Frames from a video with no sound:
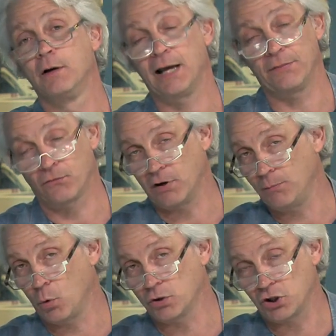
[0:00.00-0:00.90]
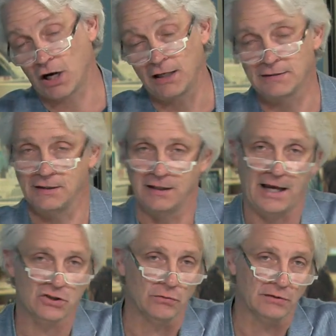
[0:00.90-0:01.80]
He had 3 more shots in a
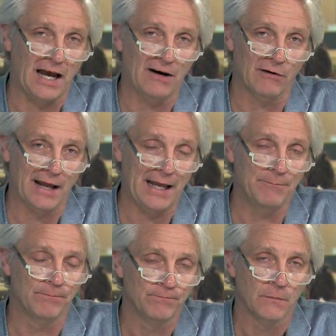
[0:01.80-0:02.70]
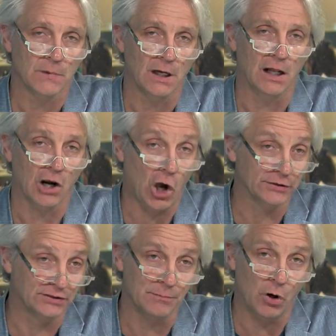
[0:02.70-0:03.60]
national title game,
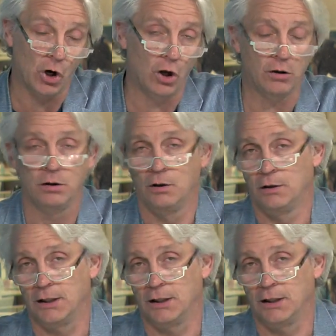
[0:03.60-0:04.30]
lost them all.